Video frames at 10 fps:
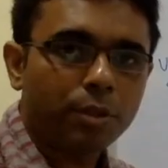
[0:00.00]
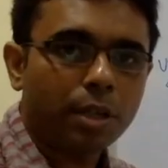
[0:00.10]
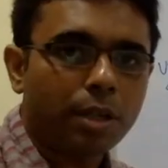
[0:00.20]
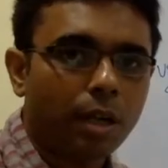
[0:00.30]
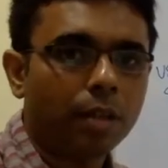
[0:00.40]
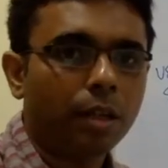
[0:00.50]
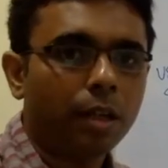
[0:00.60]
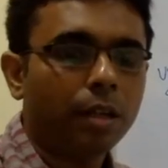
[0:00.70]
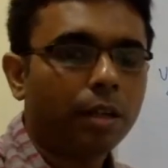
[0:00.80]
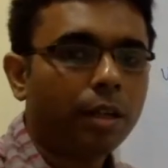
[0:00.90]
to the kernel,
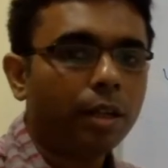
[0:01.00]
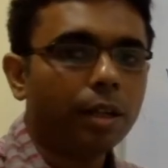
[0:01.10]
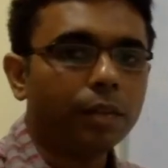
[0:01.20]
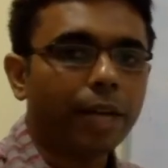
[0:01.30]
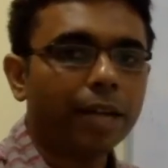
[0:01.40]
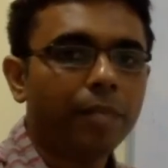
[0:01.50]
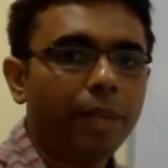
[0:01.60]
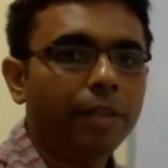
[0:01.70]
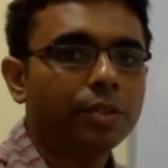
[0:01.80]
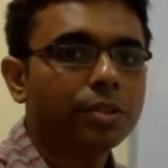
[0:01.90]
that
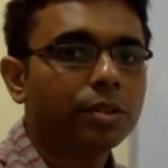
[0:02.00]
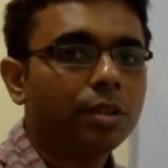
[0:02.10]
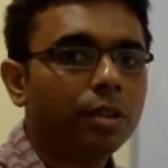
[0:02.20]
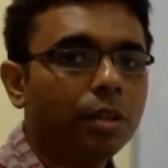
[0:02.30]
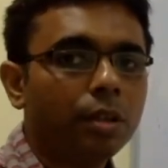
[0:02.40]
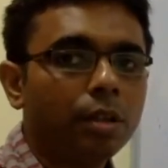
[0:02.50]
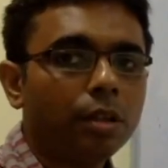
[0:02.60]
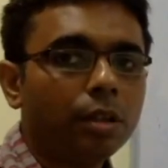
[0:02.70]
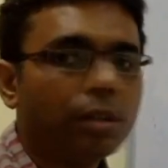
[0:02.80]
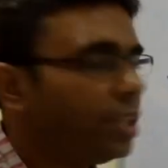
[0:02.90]
means
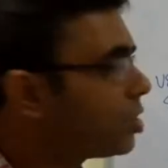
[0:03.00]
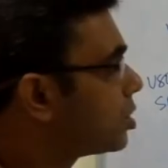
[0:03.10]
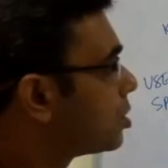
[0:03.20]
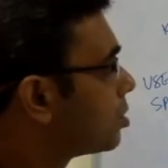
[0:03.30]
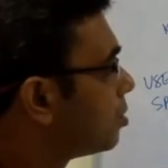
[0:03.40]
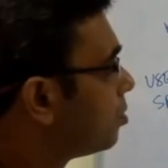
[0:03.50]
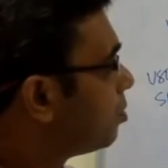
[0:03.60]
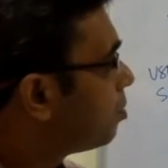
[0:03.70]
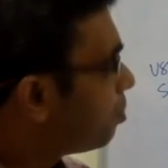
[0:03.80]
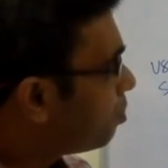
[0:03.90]
this
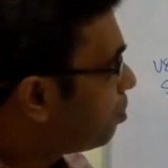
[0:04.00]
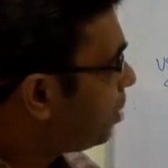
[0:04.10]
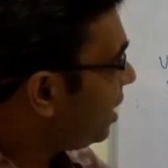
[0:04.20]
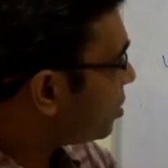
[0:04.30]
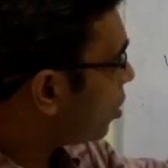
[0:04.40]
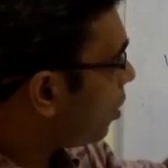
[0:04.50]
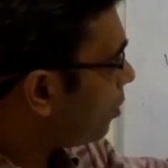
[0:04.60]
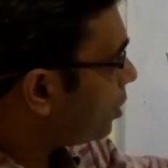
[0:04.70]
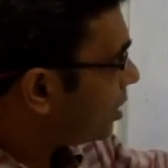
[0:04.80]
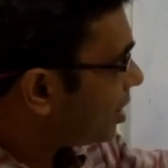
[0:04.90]
piece
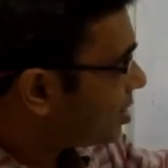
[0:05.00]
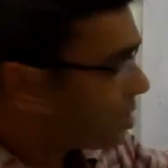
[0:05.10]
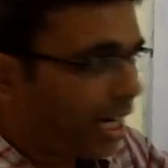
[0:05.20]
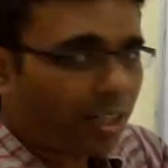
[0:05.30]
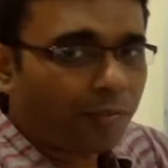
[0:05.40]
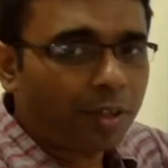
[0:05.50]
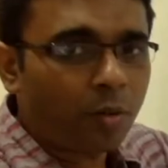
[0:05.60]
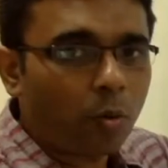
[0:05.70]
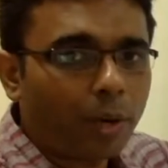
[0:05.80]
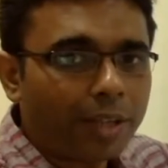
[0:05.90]
of the state of an
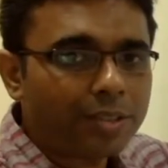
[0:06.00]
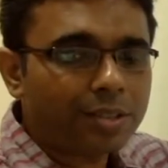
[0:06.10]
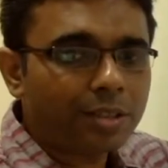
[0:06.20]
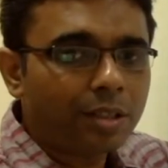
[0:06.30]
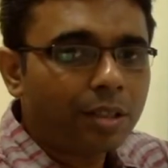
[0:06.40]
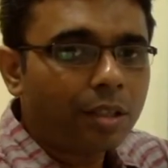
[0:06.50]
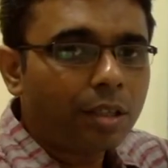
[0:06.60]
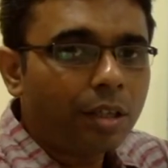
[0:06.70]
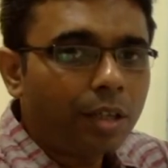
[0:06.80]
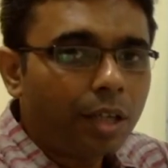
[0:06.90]
OS,
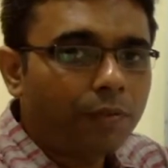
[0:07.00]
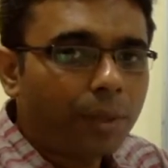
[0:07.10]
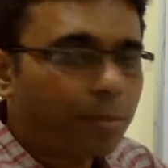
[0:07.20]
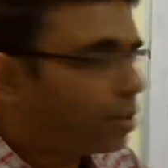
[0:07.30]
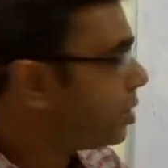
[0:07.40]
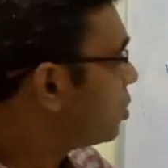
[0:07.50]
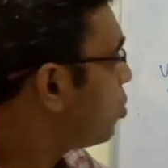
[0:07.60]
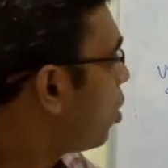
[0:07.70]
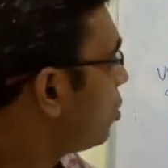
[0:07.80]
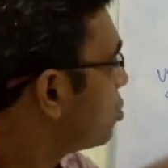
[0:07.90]
if the process
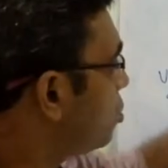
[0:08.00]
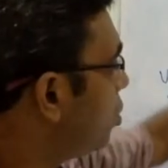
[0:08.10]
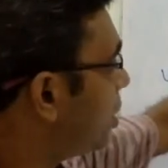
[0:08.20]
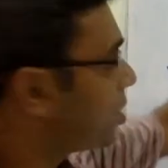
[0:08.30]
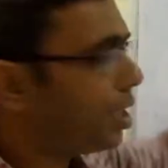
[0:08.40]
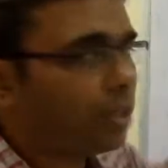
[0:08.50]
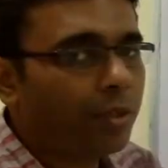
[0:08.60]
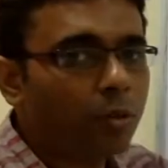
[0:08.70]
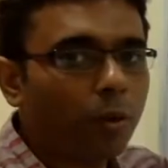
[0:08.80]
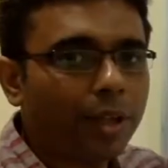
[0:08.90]
wants to know the state of
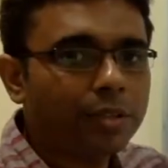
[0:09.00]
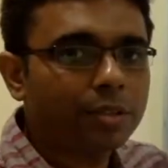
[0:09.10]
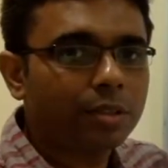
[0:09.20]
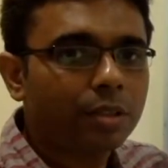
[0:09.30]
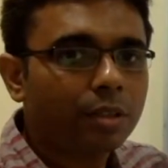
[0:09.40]
an OS,